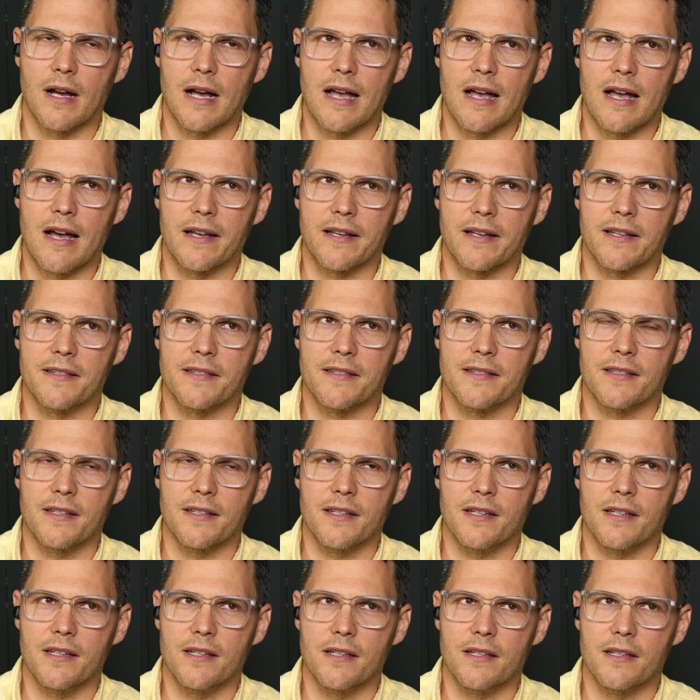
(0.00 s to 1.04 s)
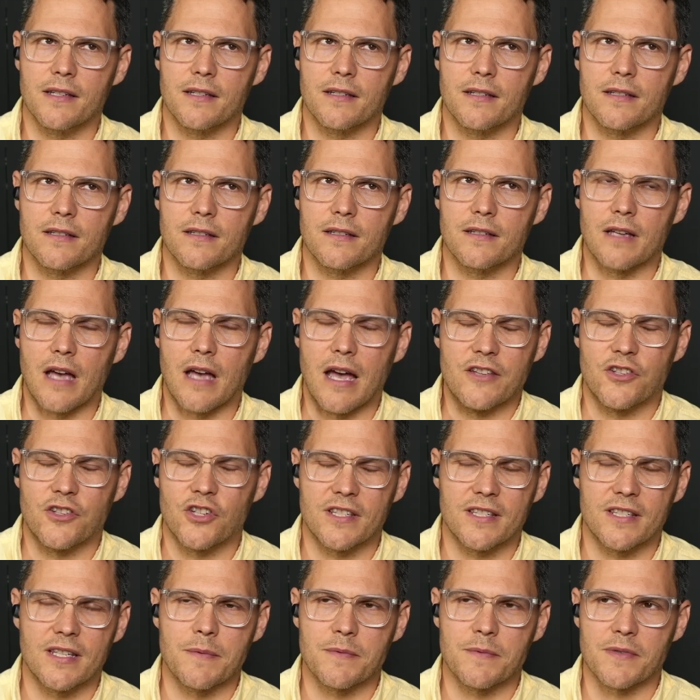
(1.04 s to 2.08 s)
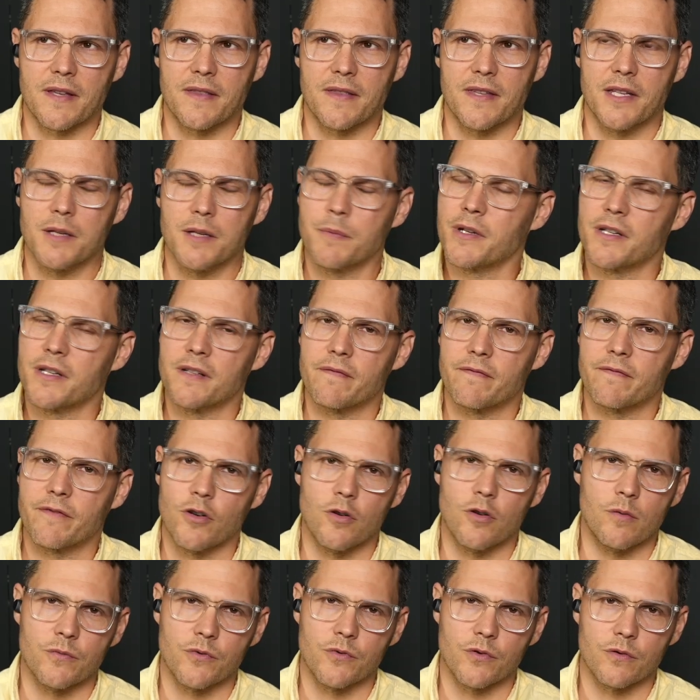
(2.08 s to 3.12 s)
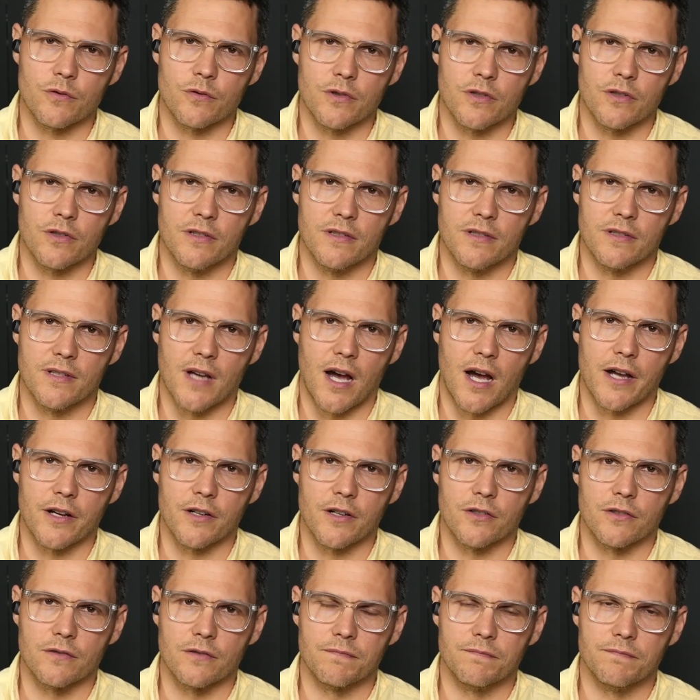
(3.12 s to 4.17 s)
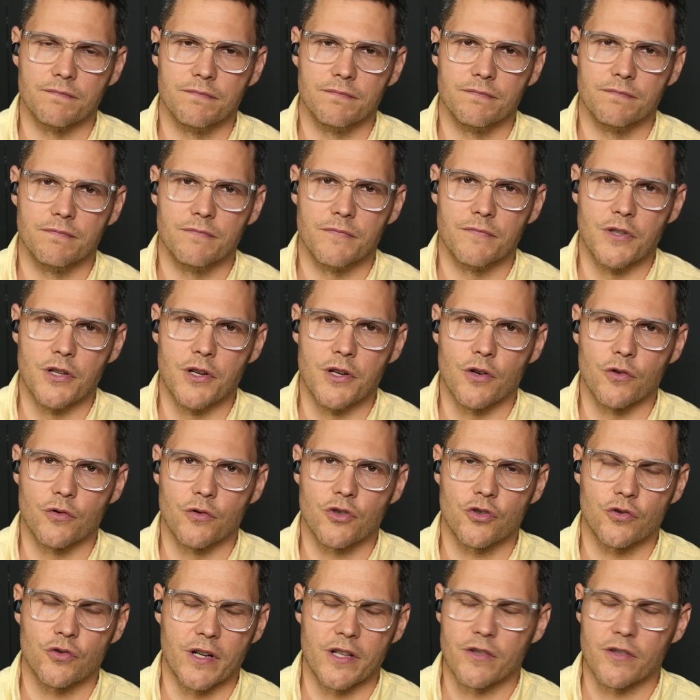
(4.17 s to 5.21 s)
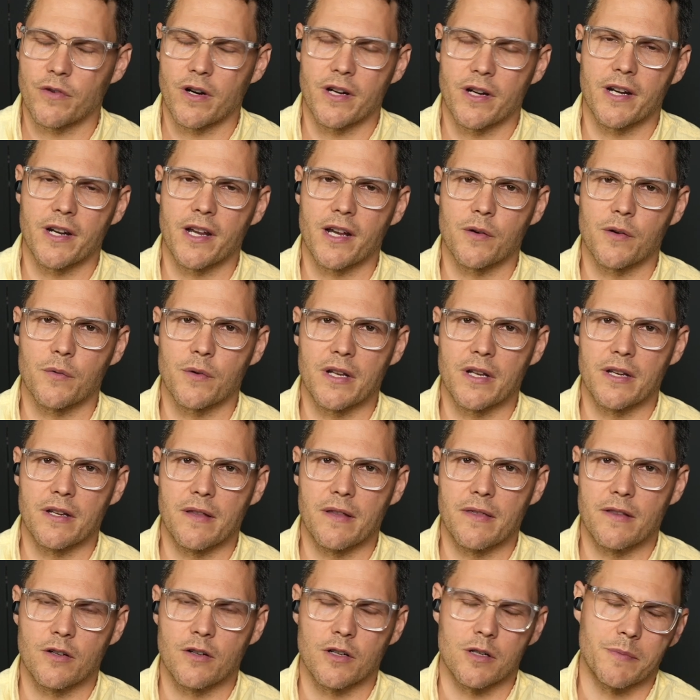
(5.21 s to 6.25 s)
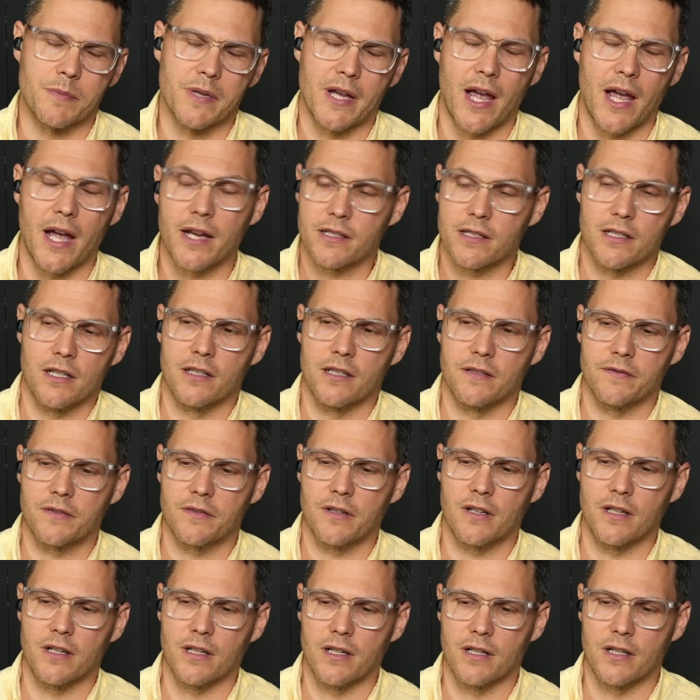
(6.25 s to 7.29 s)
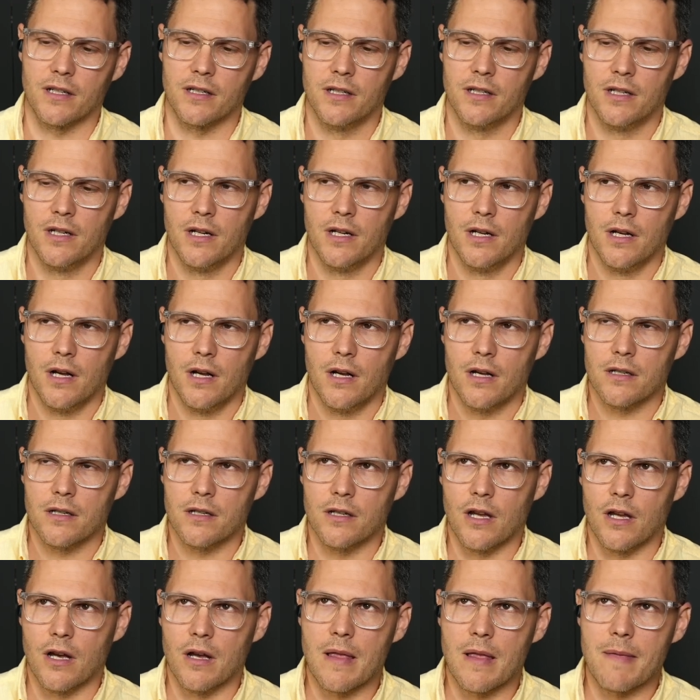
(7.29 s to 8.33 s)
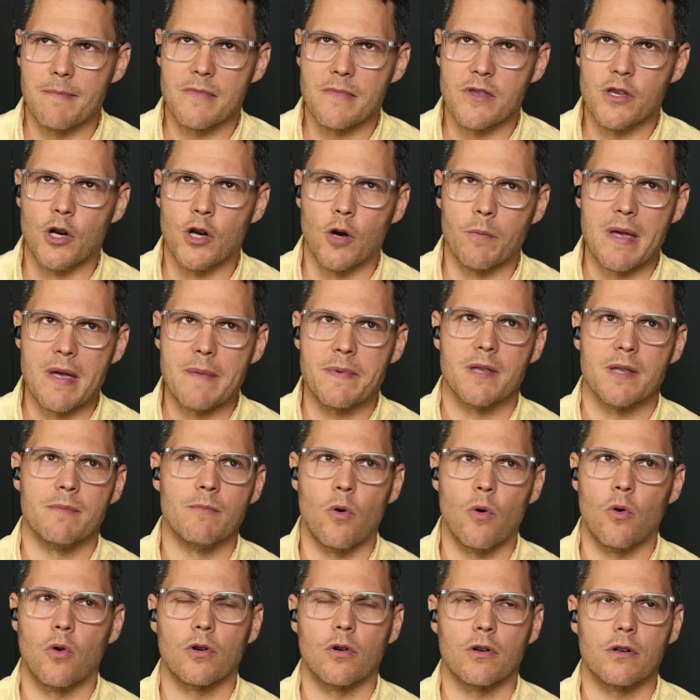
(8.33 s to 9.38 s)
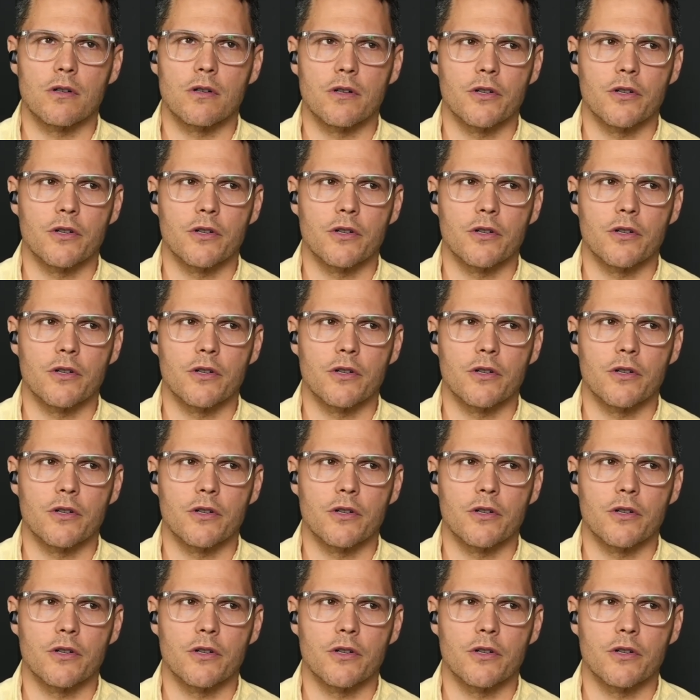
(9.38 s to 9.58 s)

I could see. It just seems like the independent films are in dire, straits right now, and they're going to be handcuffed. Maybe the more,